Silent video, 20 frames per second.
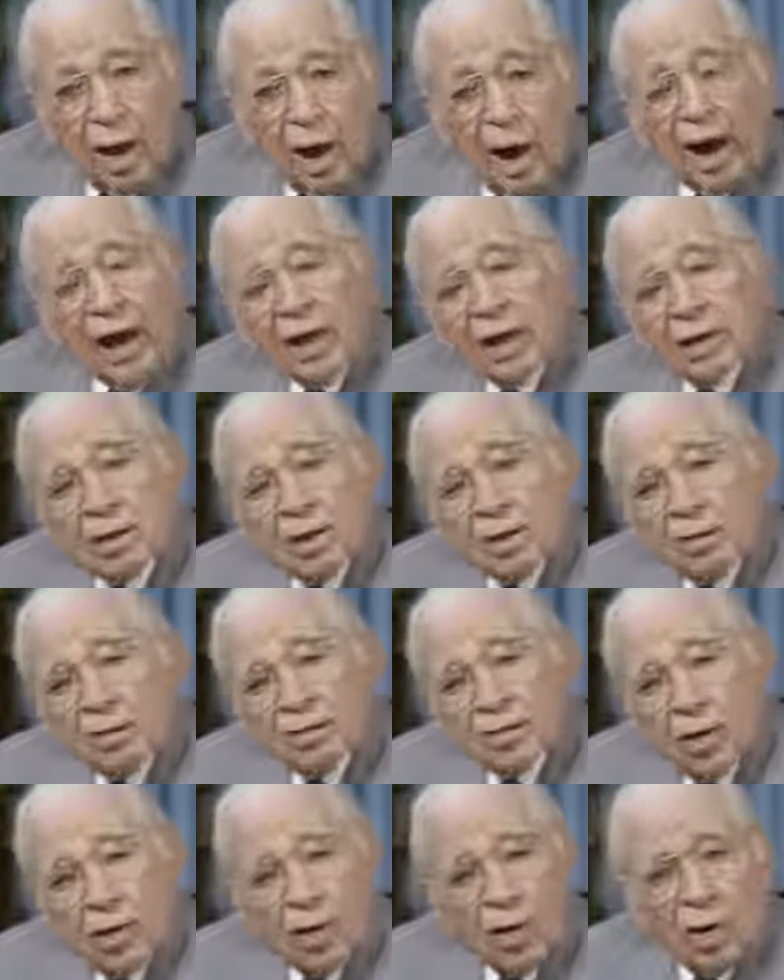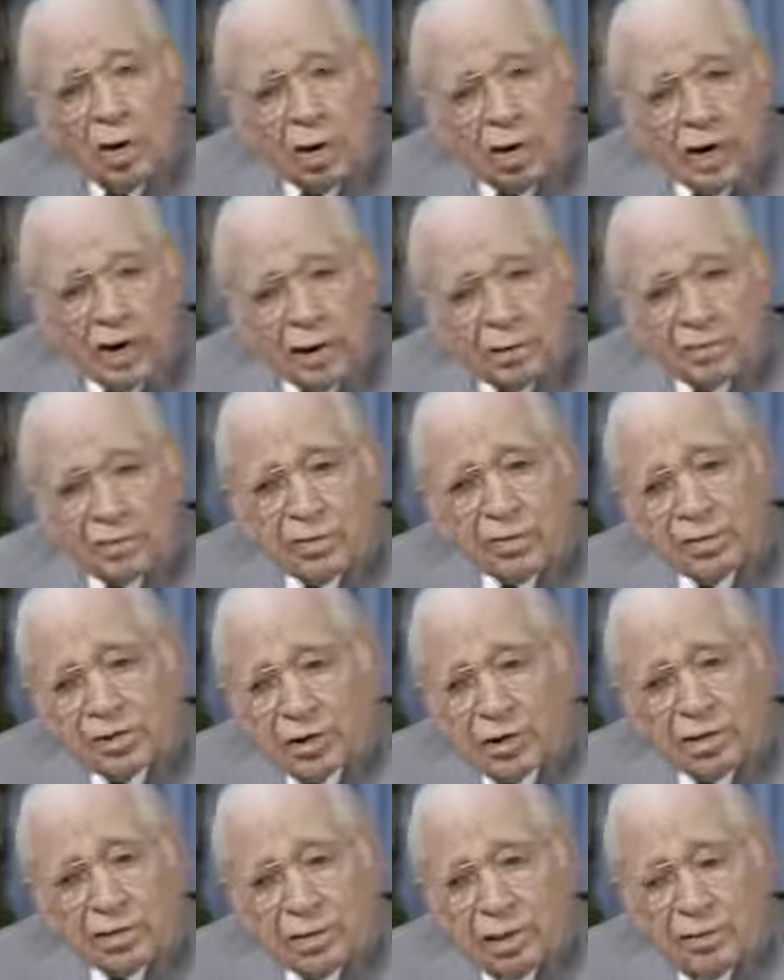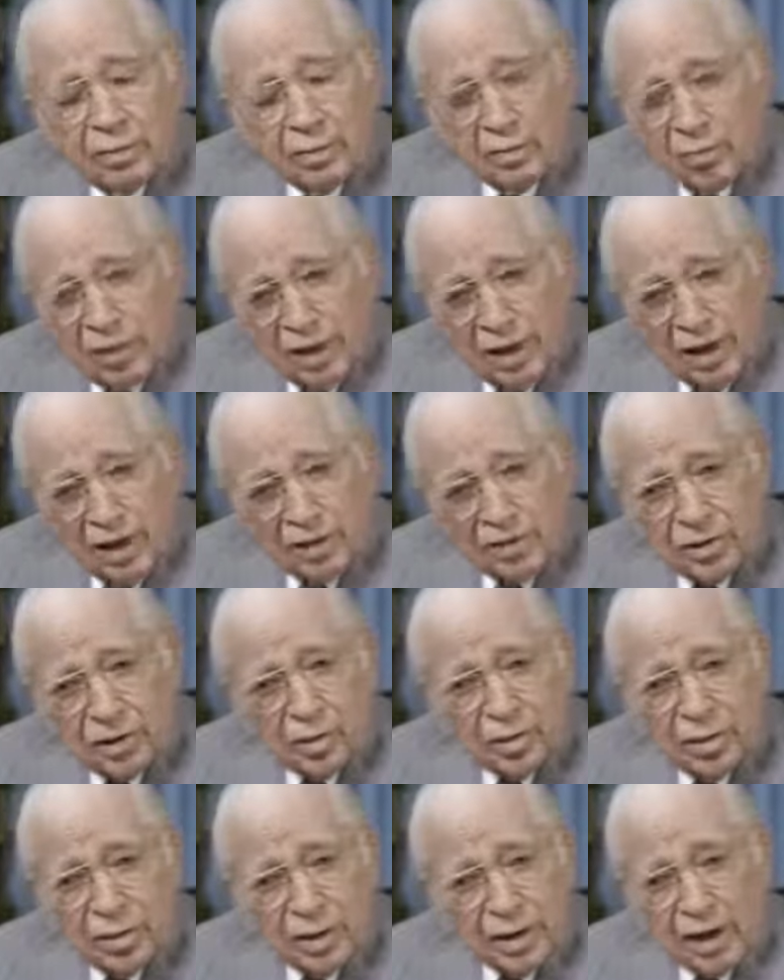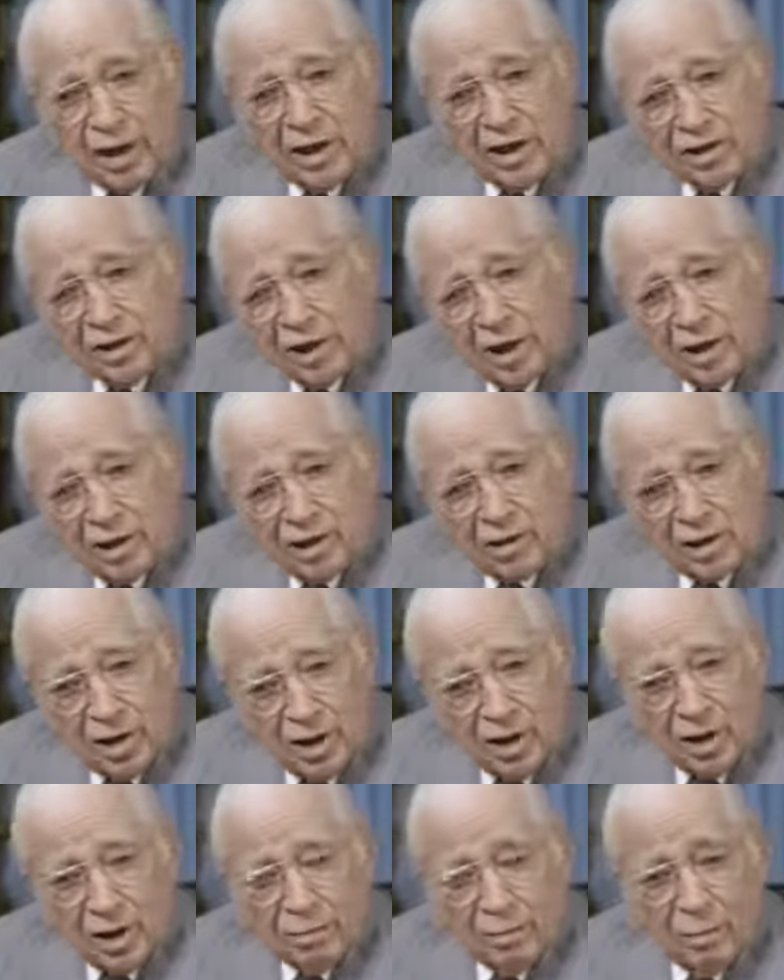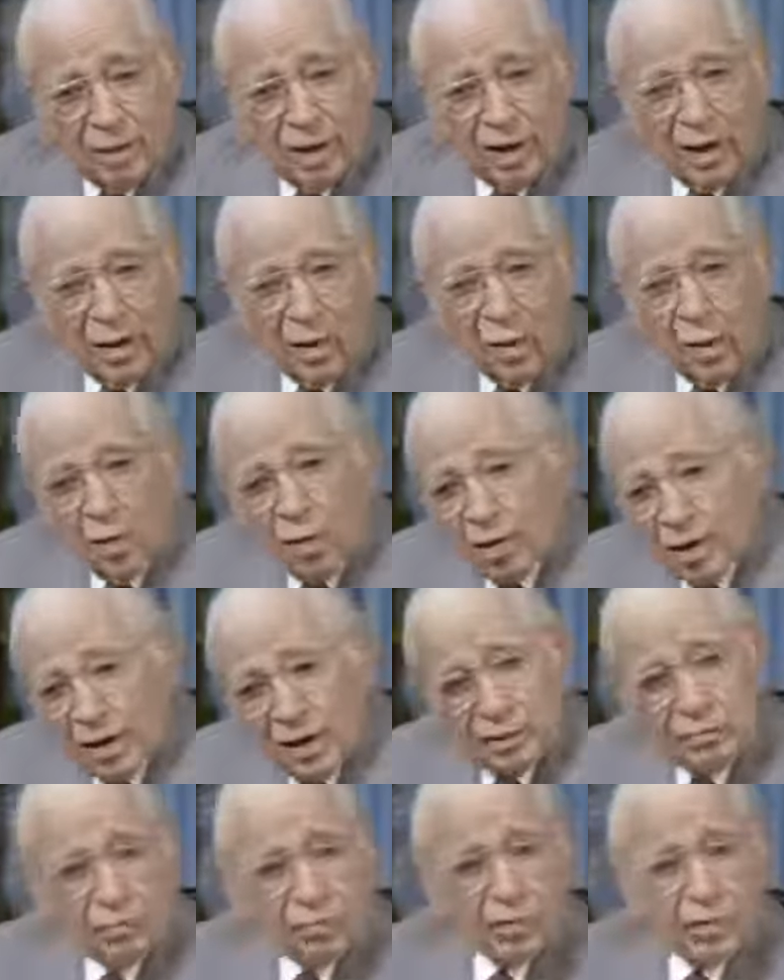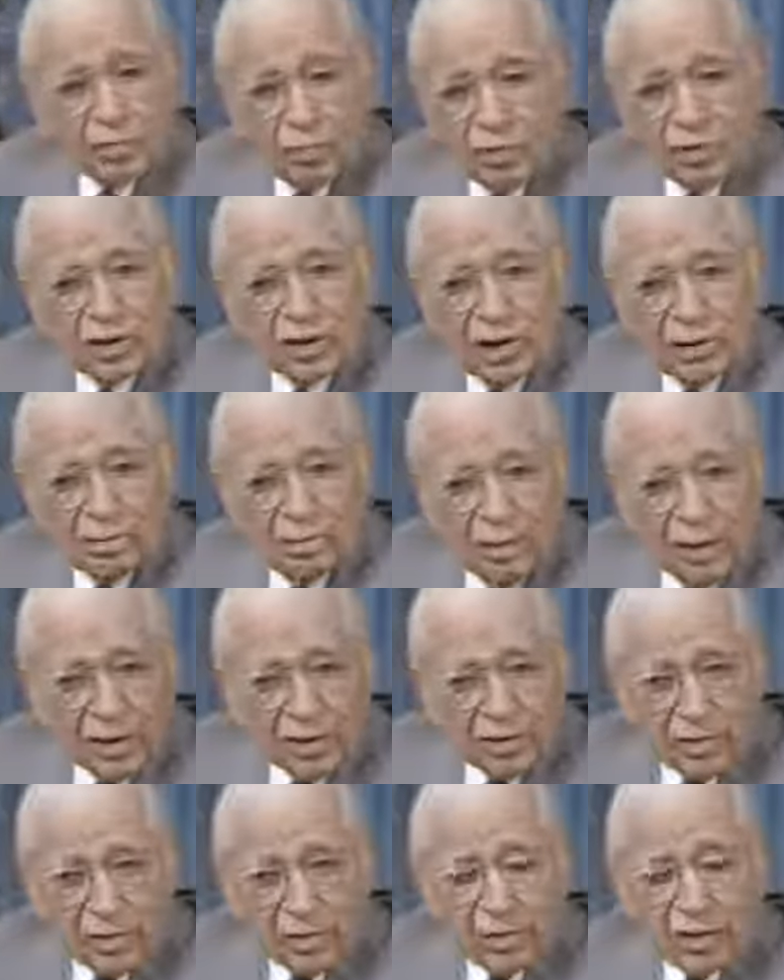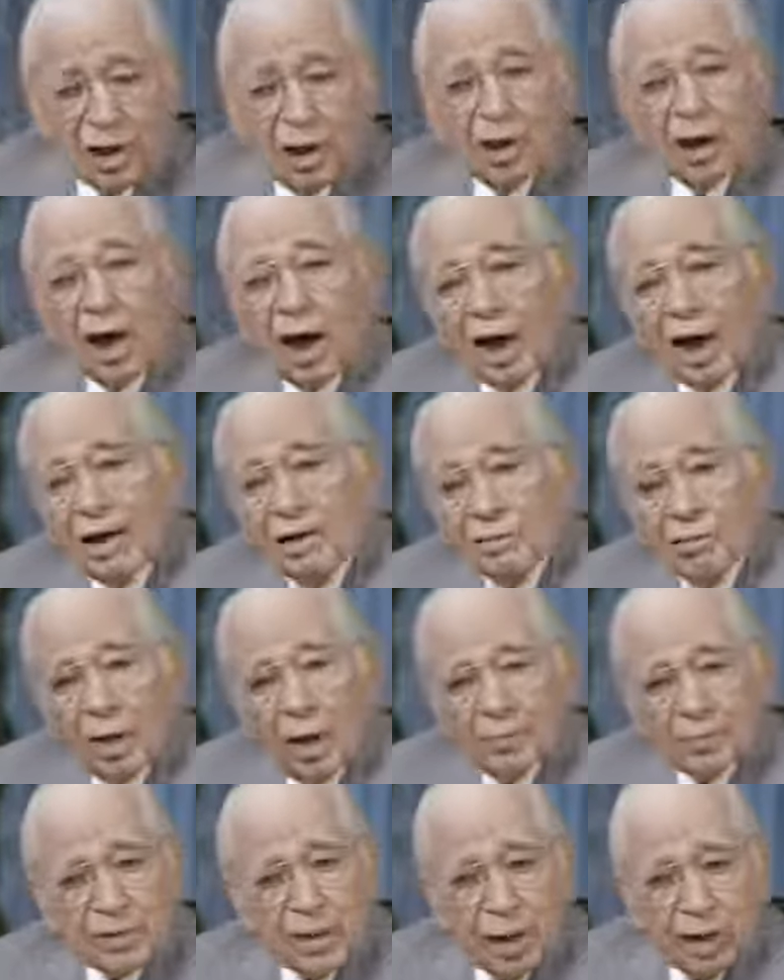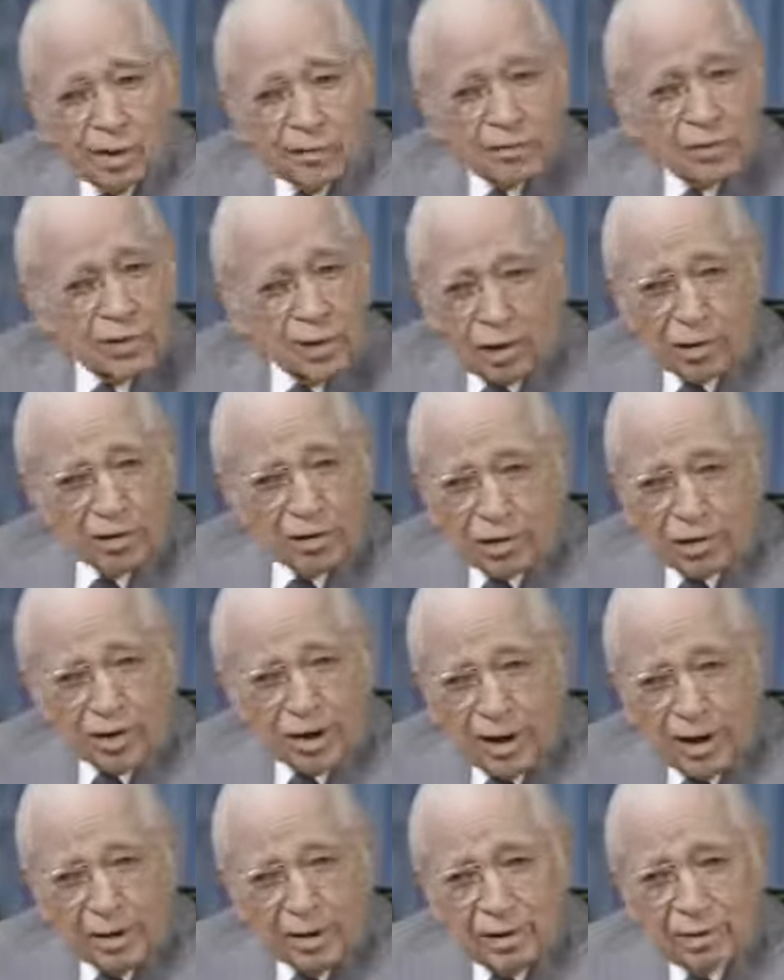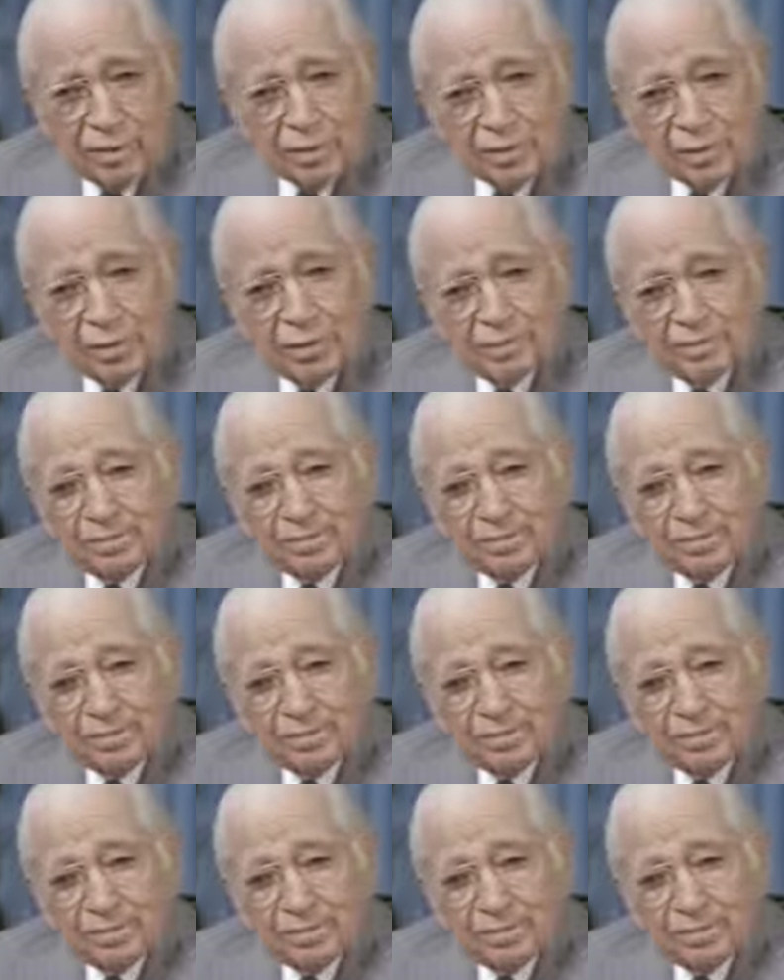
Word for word: I had lost all interest in religion at age 18. My whole interest was in business. I dropped out of church attendance.